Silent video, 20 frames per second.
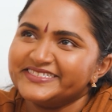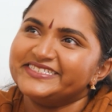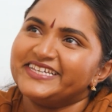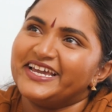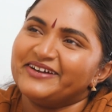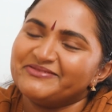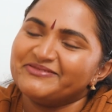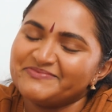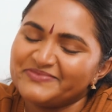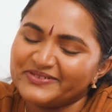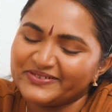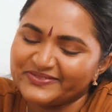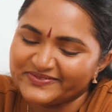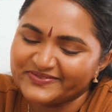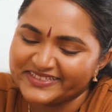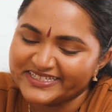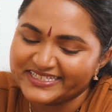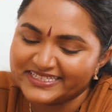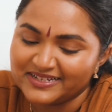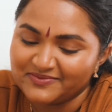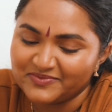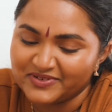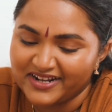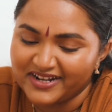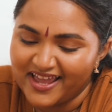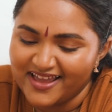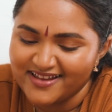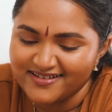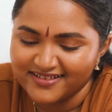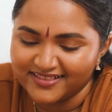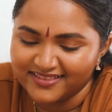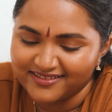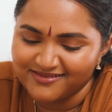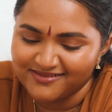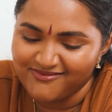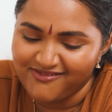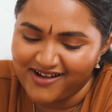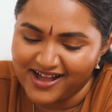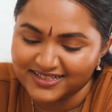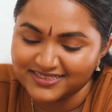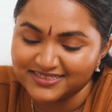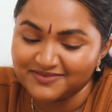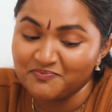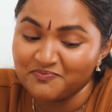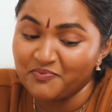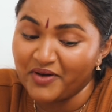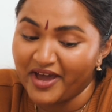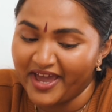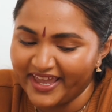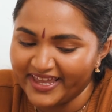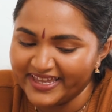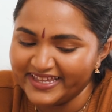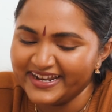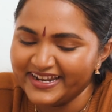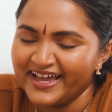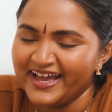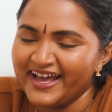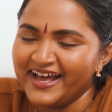Yeah, we're both really stubborn and a little wild. But